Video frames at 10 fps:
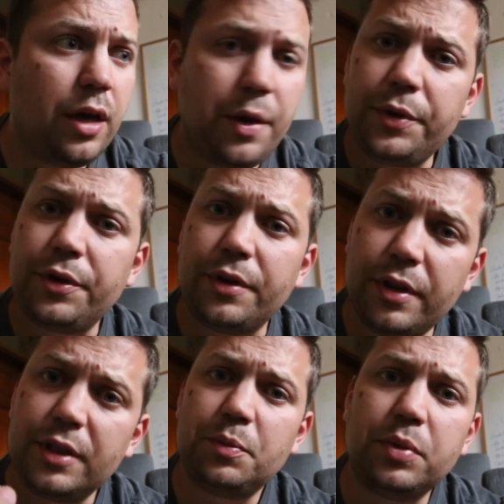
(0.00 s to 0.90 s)
And when you're in
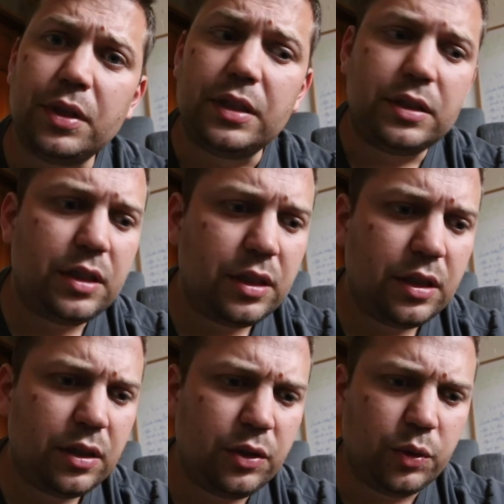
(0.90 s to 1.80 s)
this place,
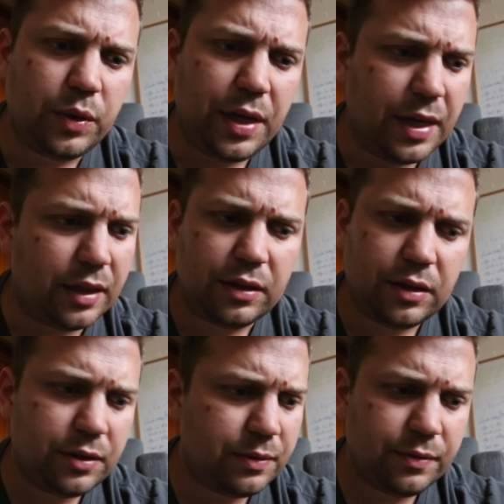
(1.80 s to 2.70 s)
you can't
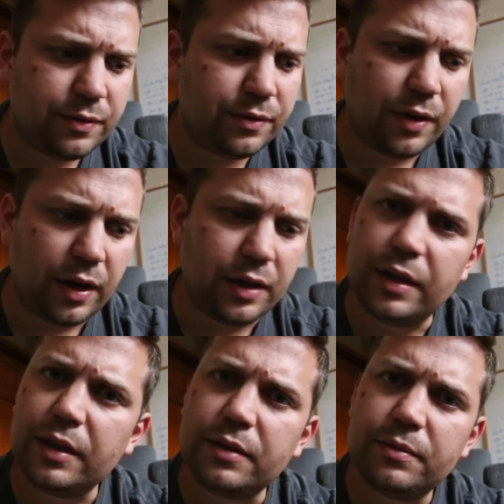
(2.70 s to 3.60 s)
find
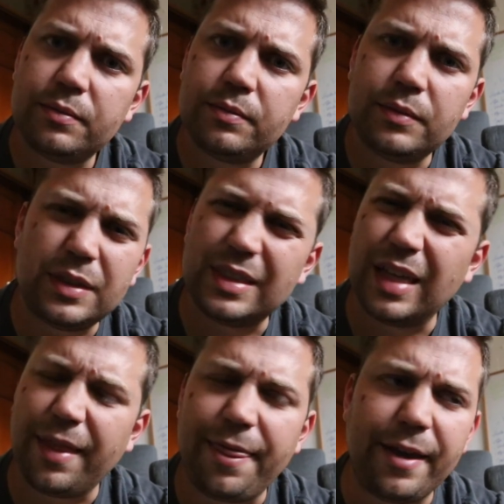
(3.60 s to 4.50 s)
it. it's
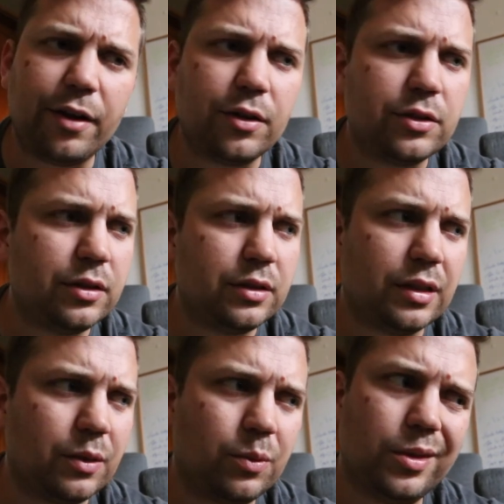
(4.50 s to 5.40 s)
not there. So it's
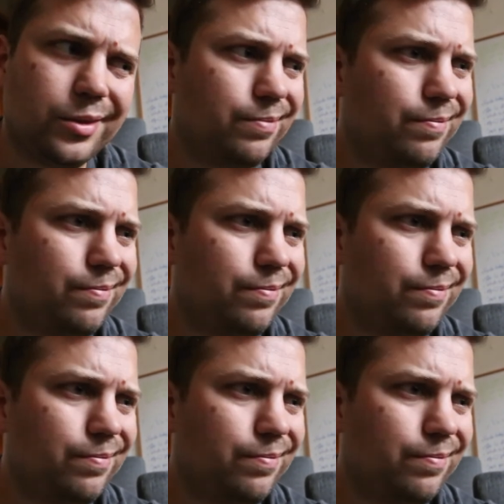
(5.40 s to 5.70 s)
like, well,